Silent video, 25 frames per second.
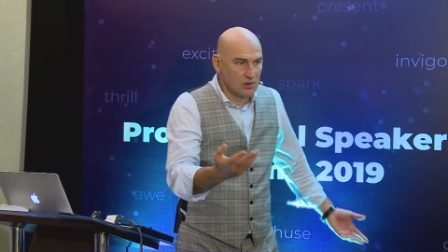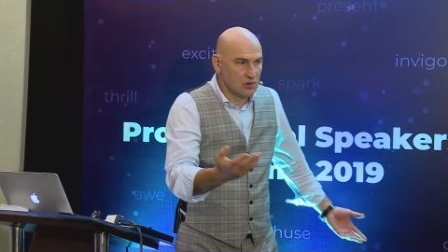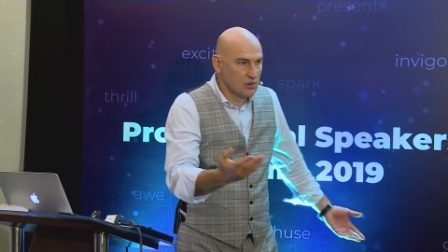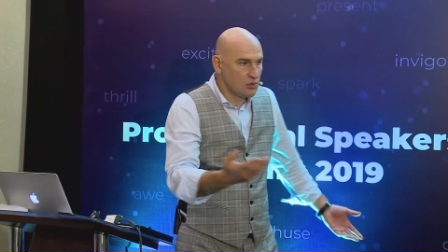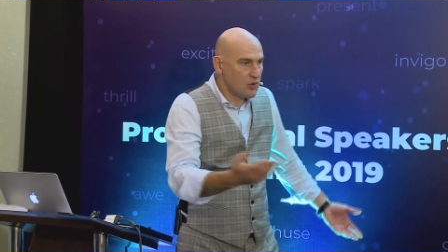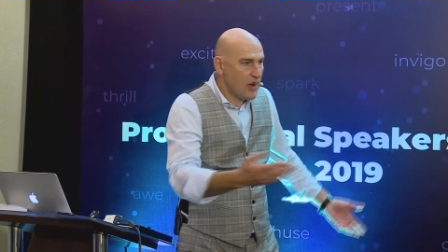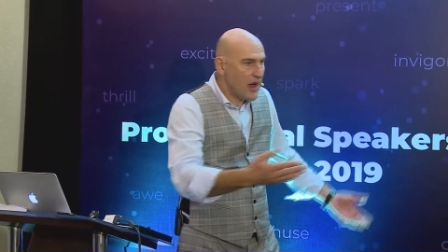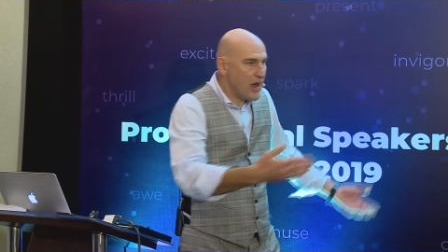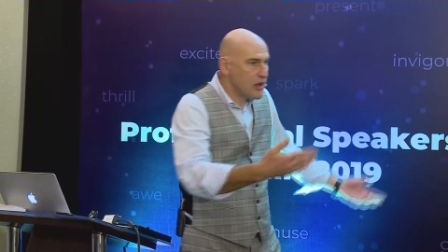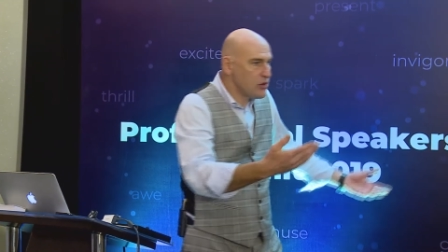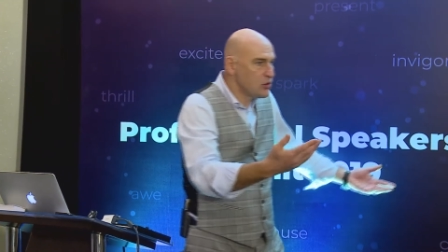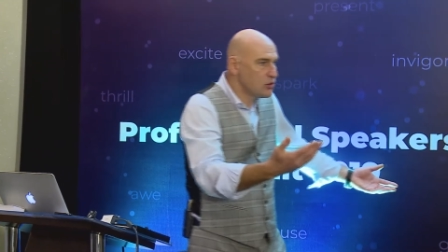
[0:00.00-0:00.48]

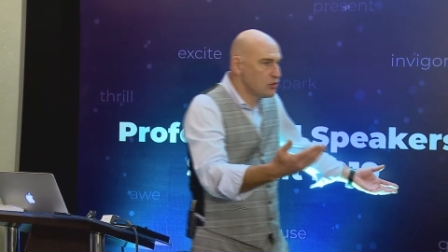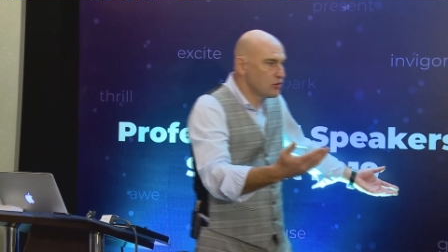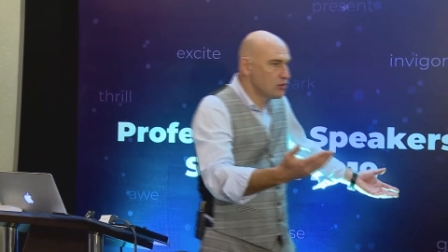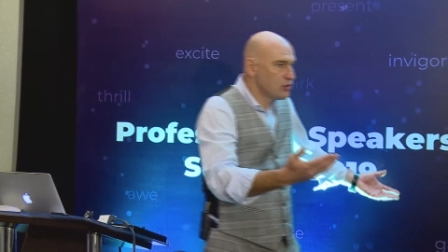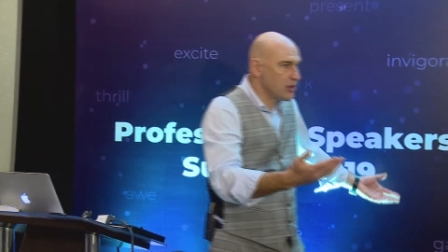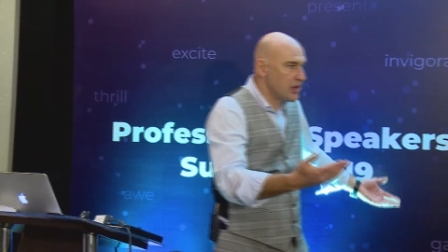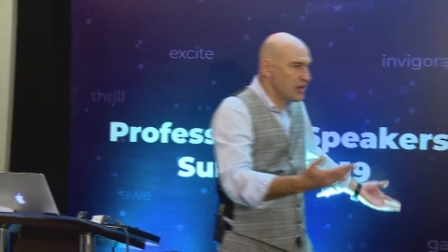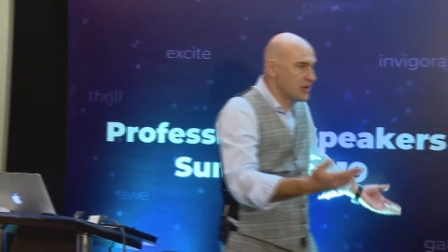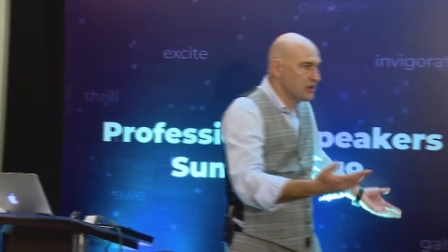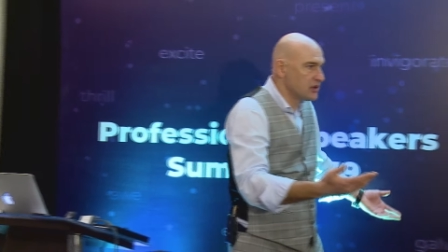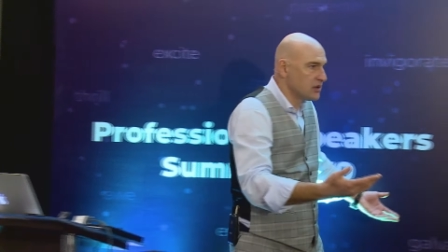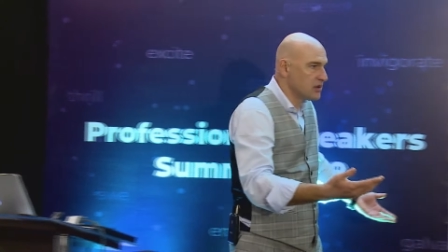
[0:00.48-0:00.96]
Why you do
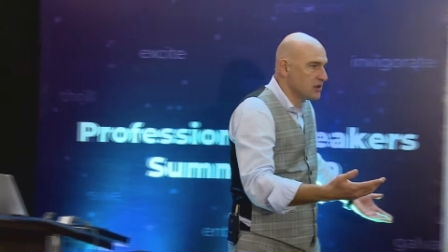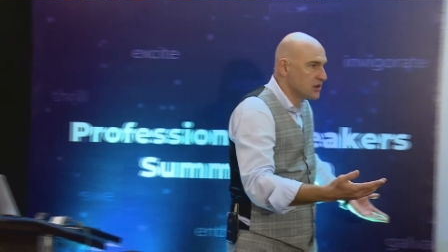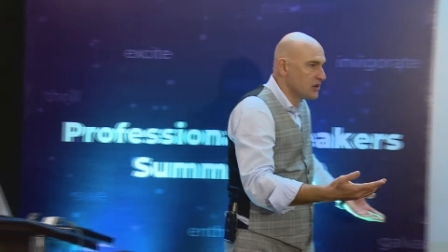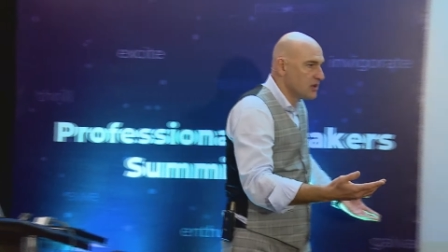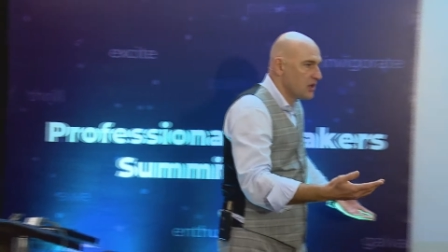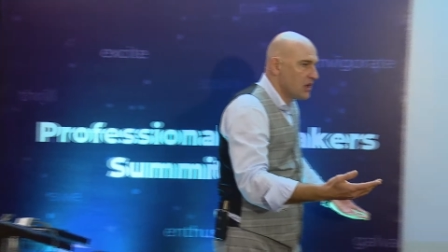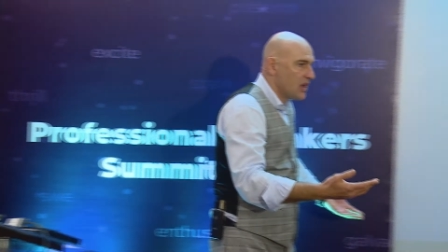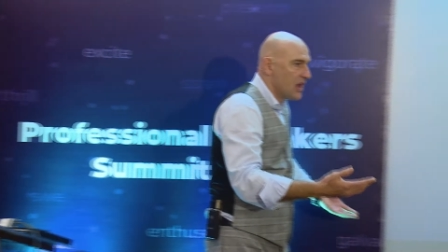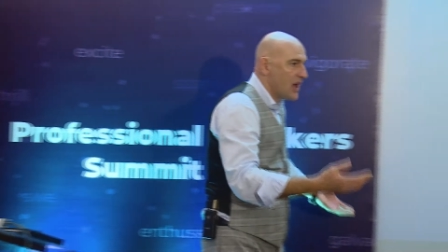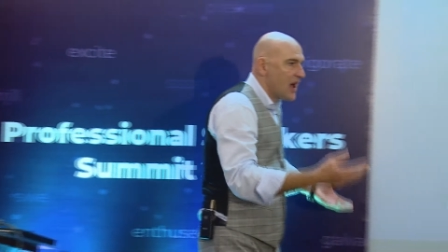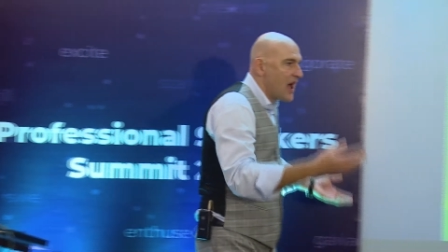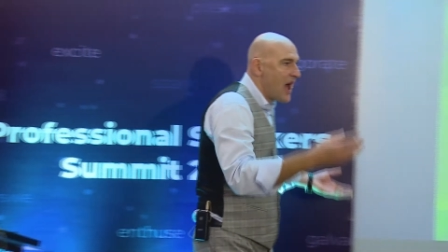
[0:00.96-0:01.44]
that?
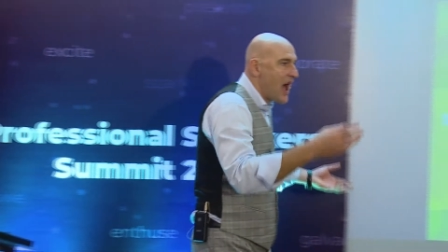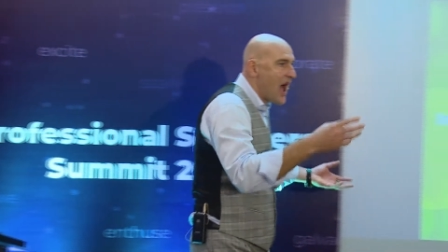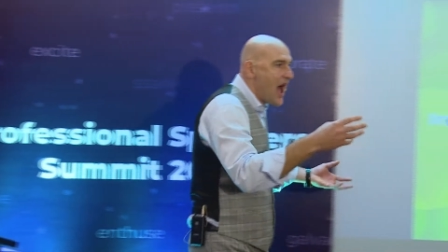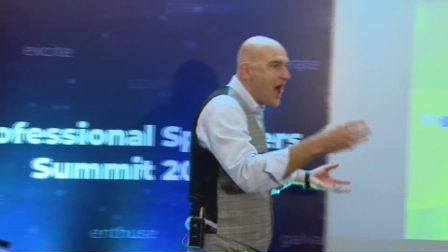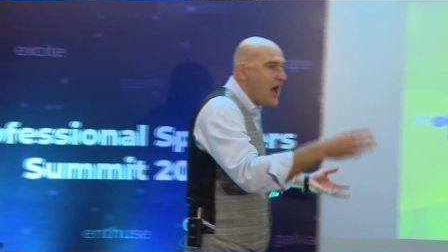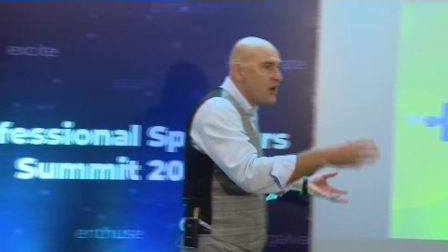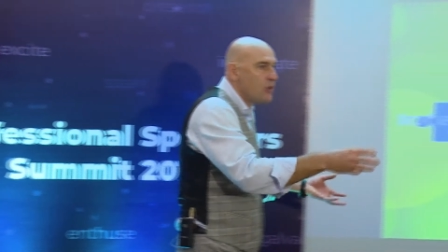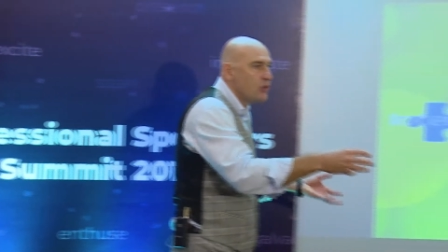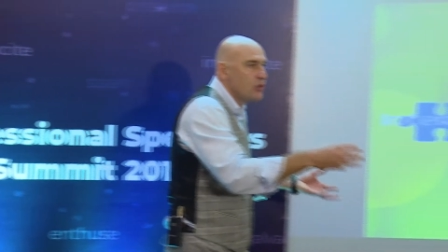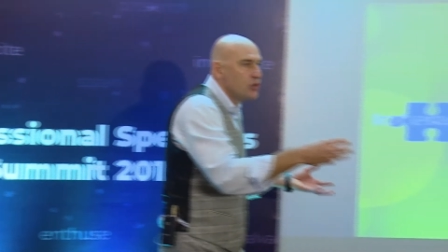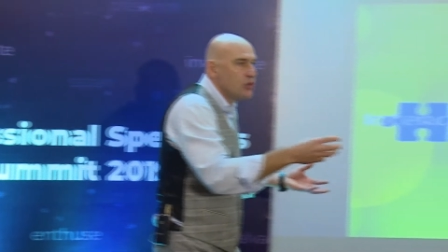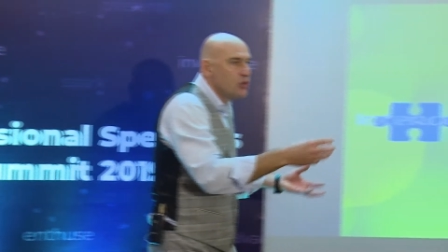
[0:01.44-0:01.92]

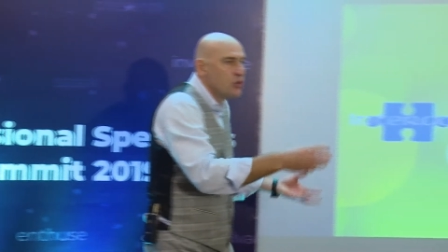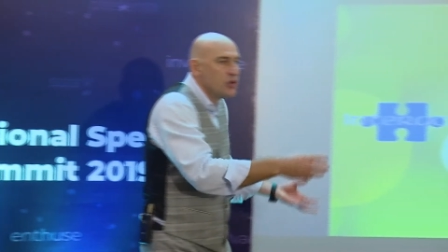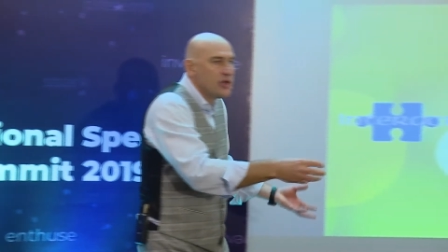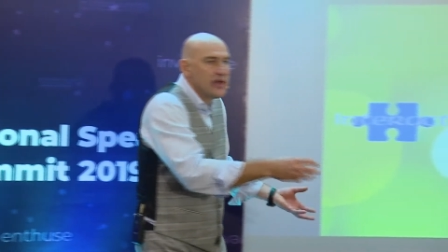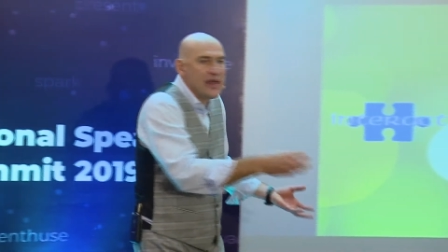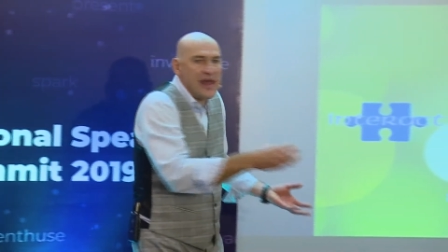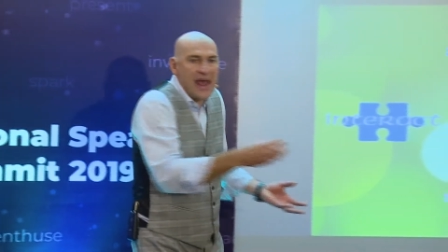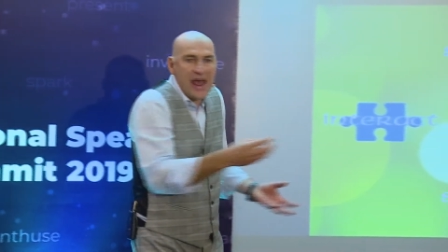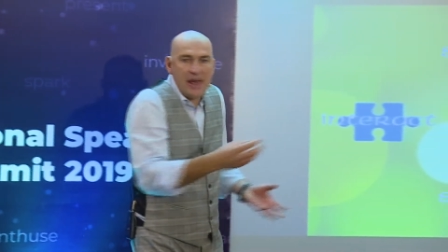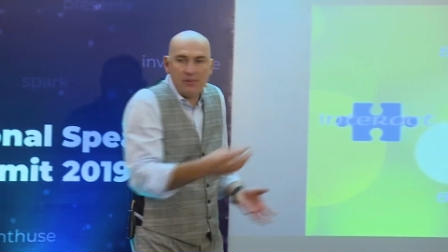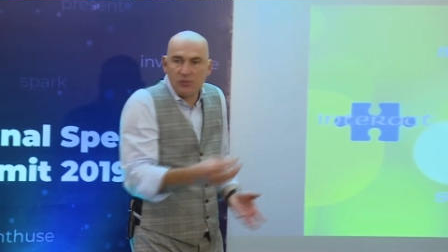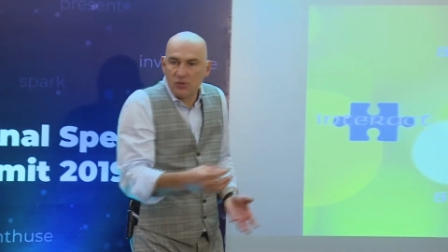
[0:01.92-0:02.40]
How you
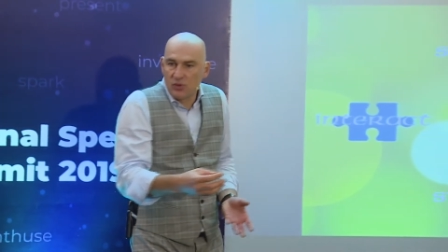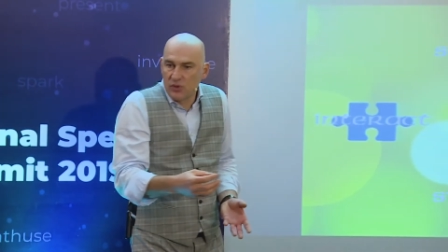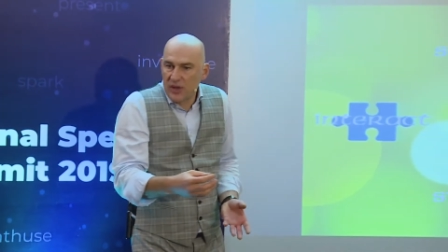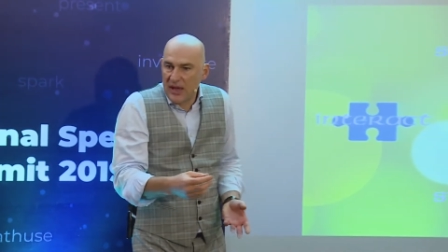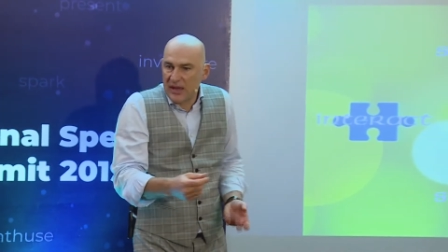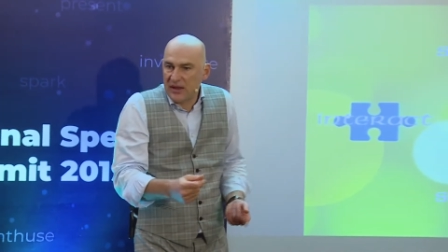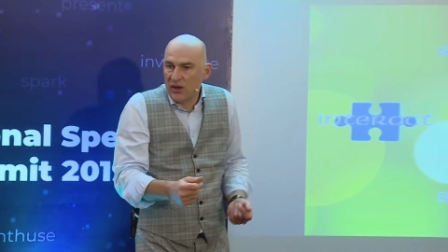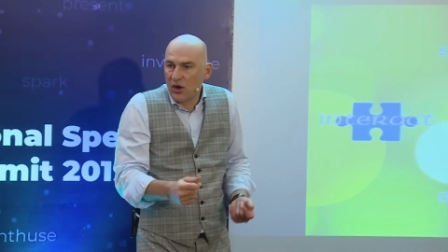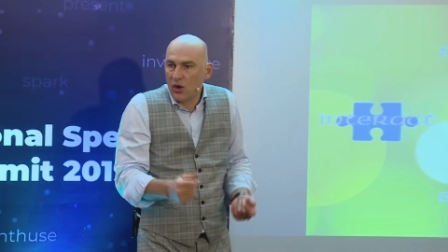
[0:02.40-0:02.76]
came to that?